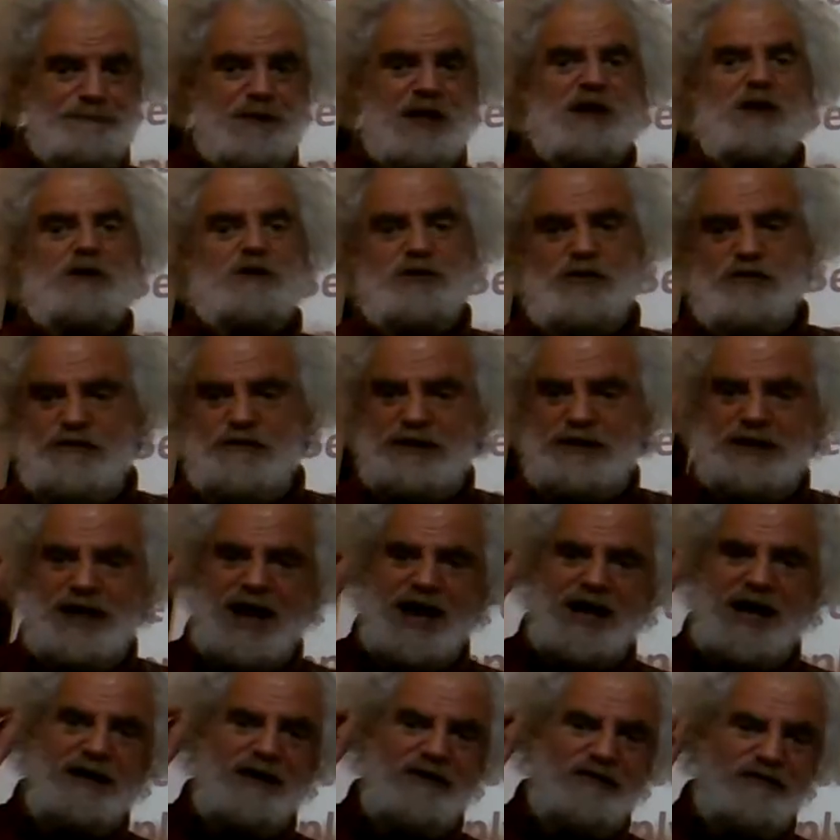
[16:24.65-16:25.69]
UV light
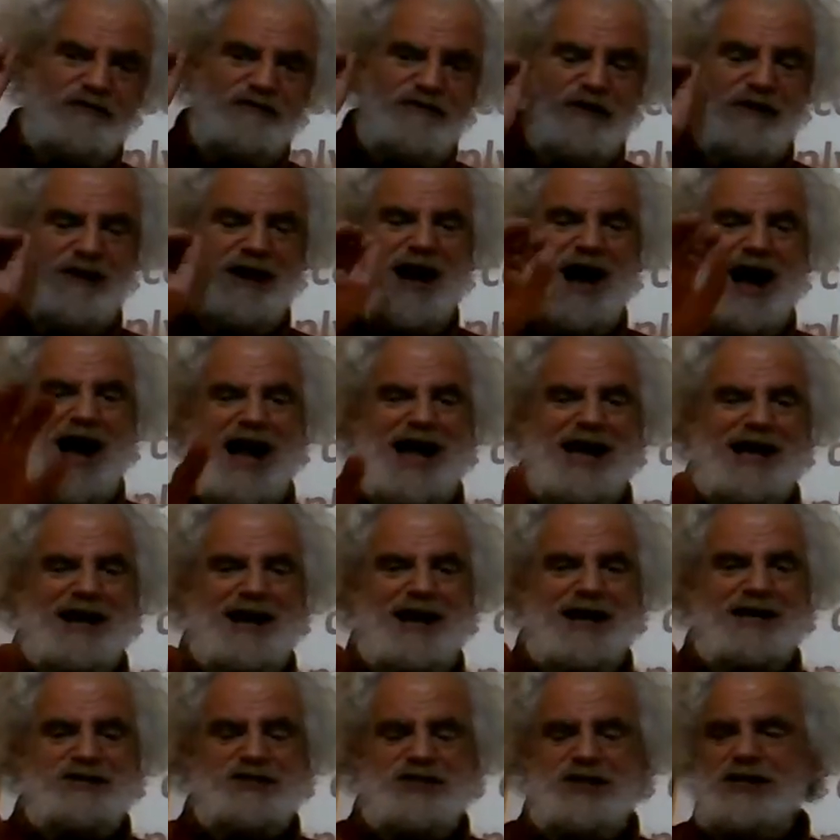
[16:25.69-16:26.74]
is very
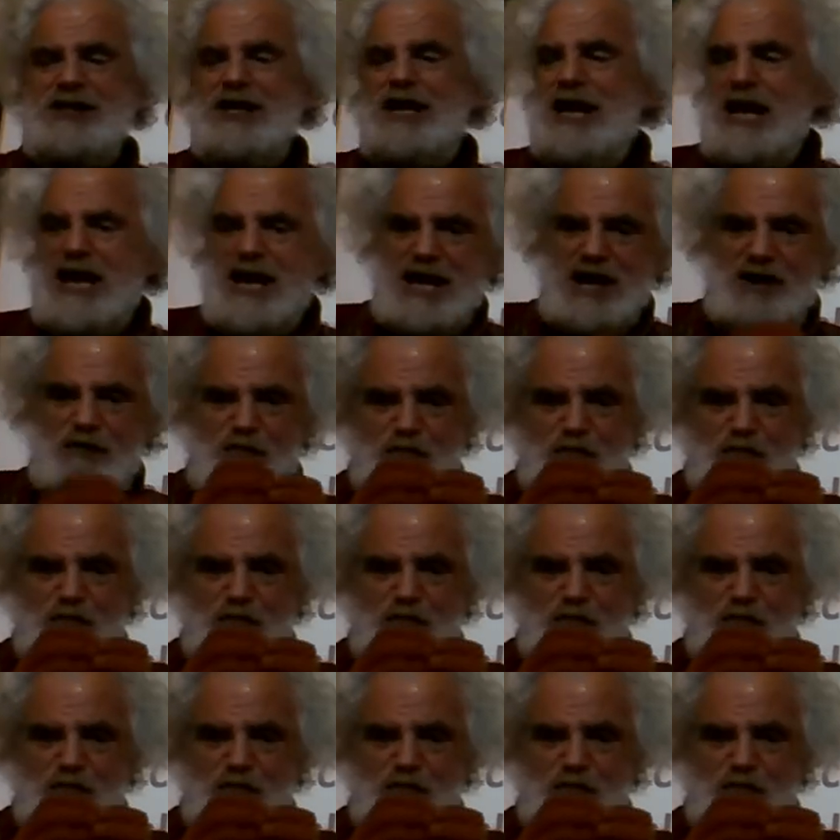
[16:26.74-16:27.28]
ionizing. It